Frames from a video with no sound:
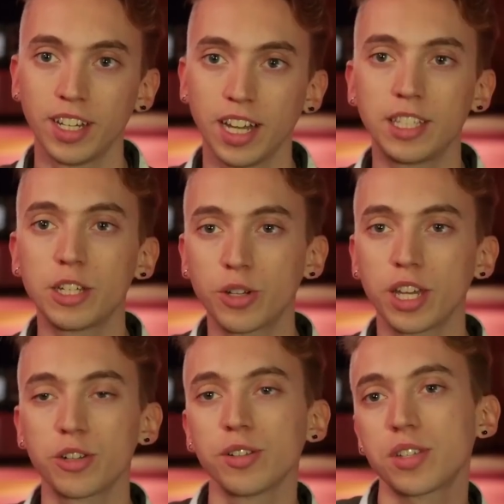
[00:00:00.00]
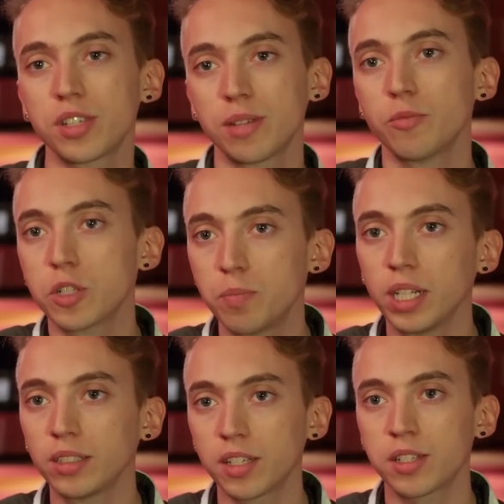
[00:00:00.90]
And the educational system was
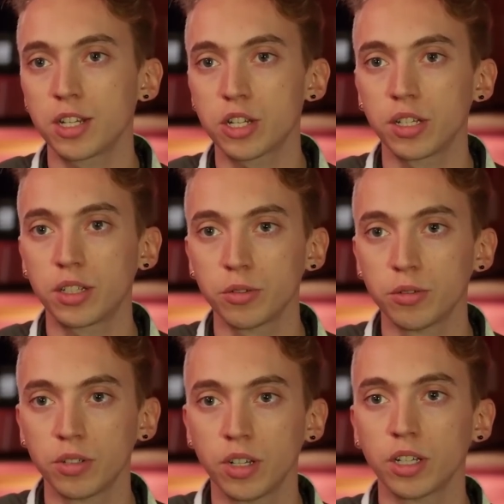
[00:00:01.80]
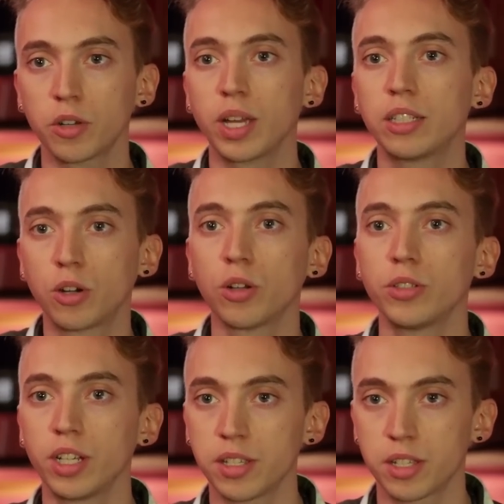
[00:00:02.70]
built essentially to create
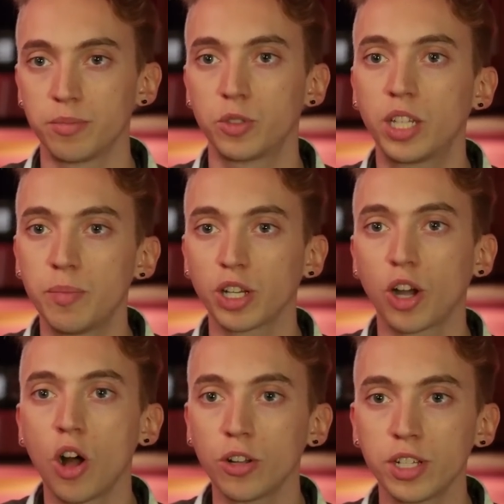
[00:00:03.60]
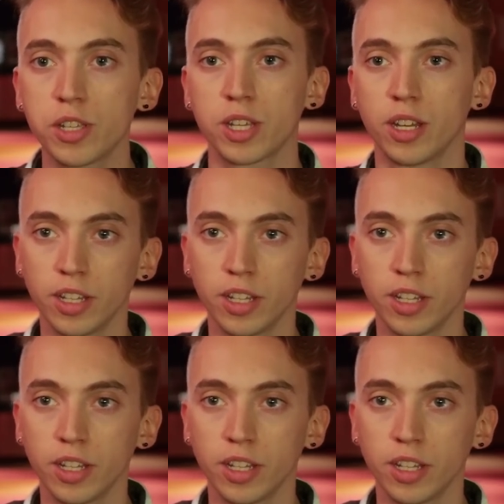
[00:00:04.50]
colonialism, to keep the colonies